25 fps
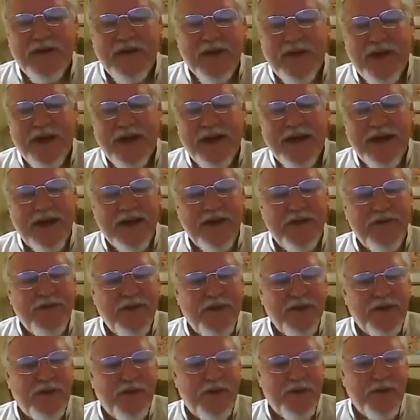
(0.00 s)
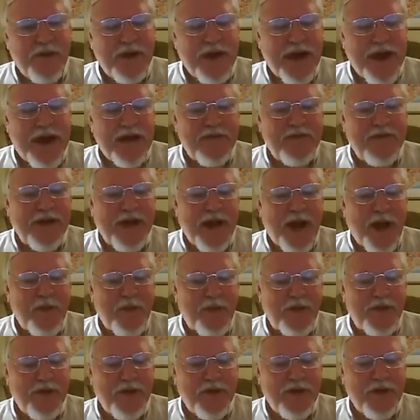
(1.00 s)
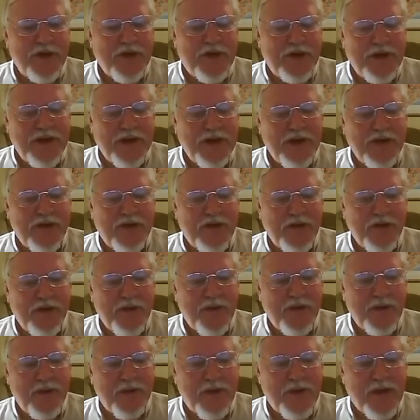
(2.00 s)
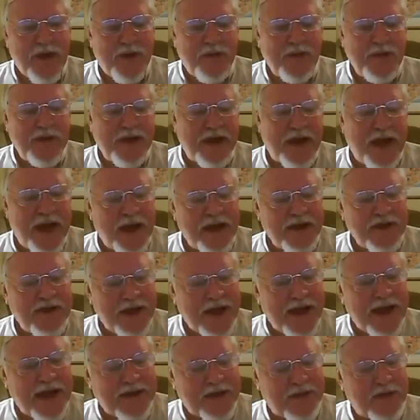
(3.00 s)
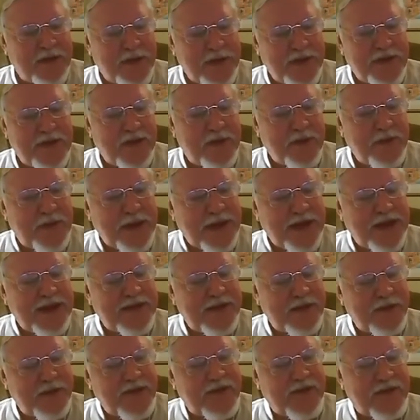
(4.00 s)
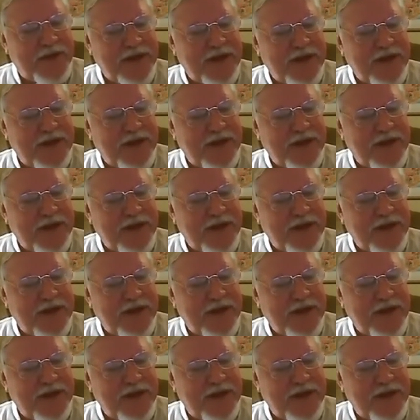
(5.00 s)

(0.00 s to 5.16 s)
that an individual would have the opportunity to come into contact with a being that was